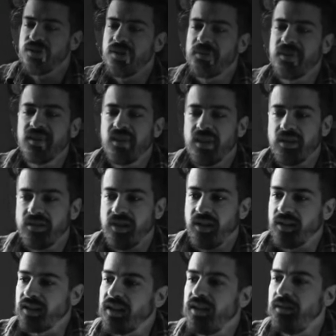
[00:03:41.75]
Something that I
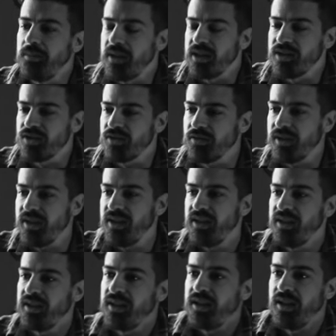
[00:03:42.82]
talk in
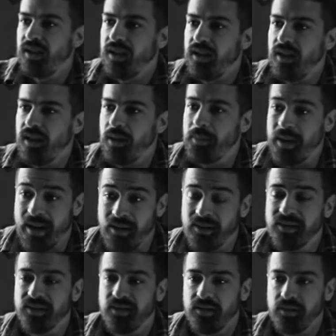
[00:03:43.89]
ministry
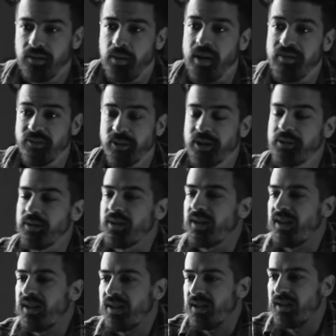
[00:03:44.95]
about quite
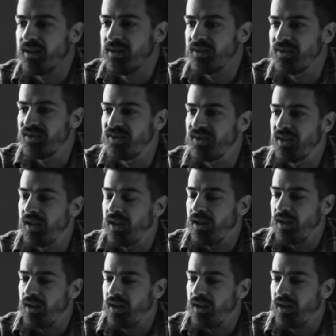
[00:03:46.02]
frequently is